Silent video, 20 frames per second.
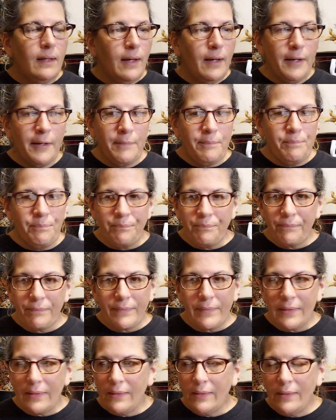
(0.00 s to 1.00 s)

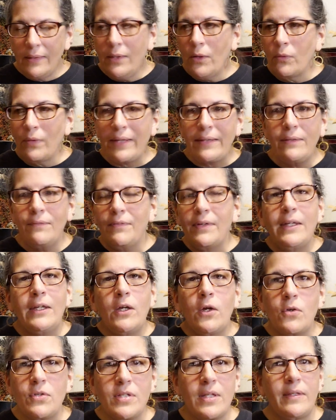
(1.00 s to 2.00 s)
like the
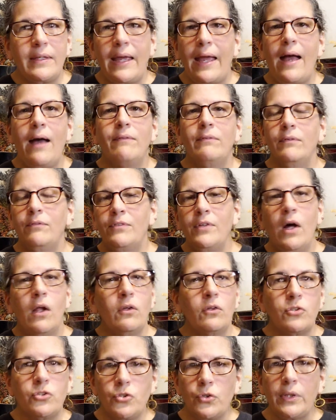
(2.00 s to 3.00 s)
videos that they have of
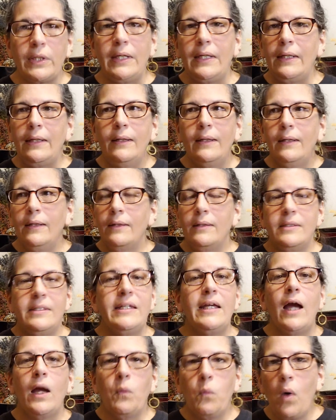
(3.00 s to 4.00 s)
Dollar Tree
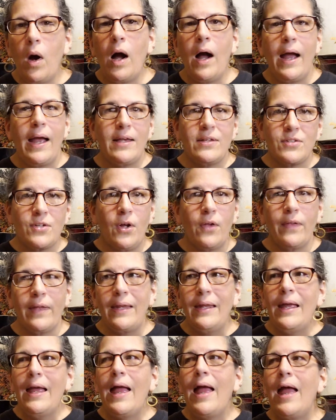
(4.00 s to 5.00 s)
DIYs and all
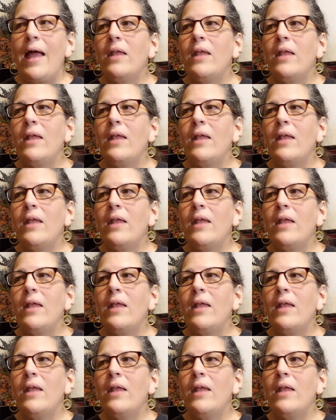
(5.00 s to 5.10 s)
that,